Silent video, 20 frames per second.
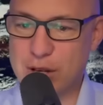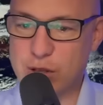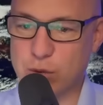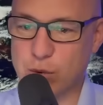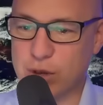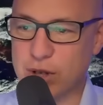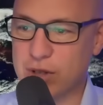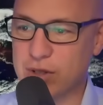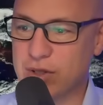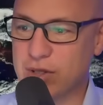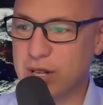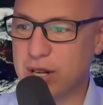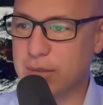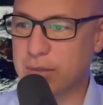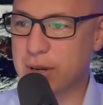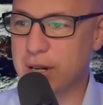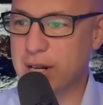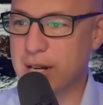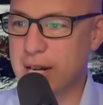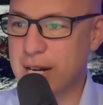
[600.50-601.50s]
much we're going to see,
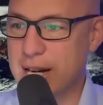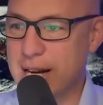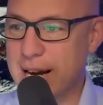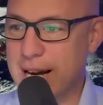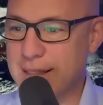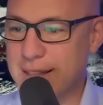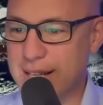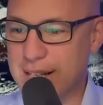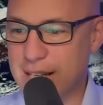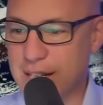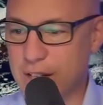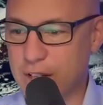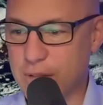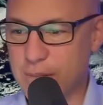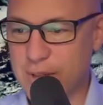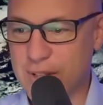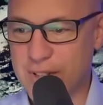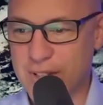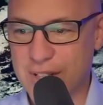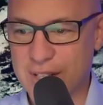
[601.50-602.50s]
but I think it could
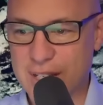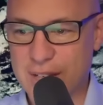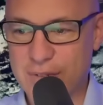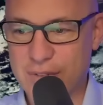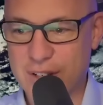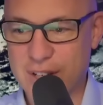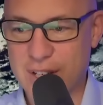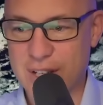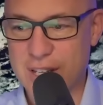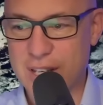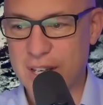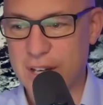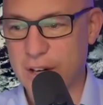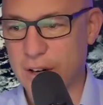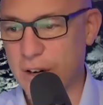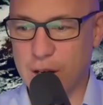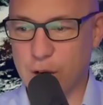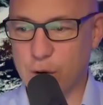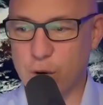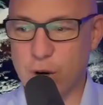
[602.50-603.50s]
be significant
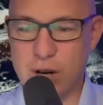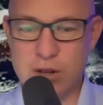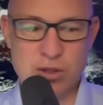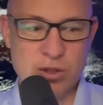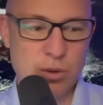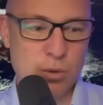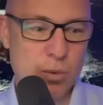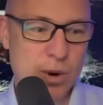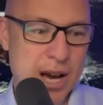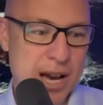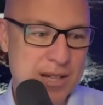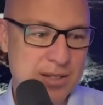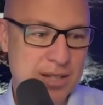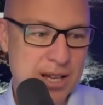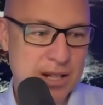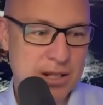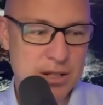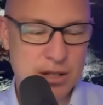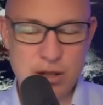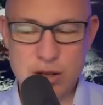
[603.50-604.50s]
here. Across the West,
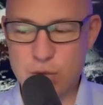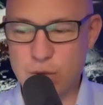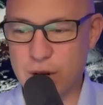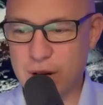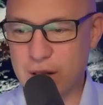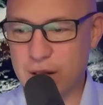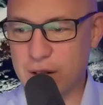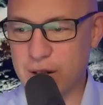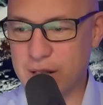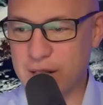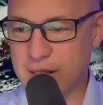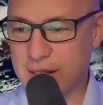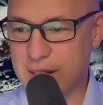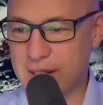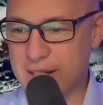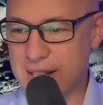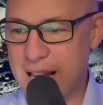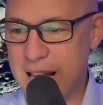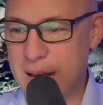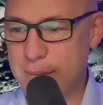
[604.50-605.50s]
I do want to look at this
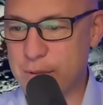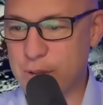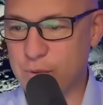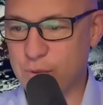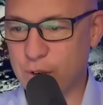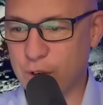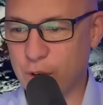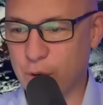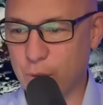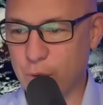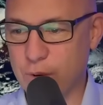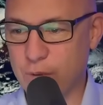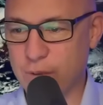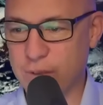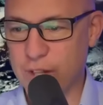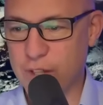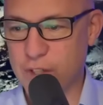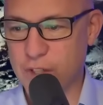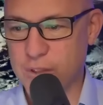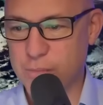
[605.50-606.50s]
this atmospheric river
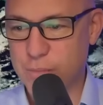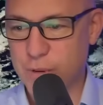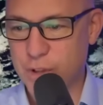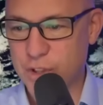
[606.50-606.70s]
that's just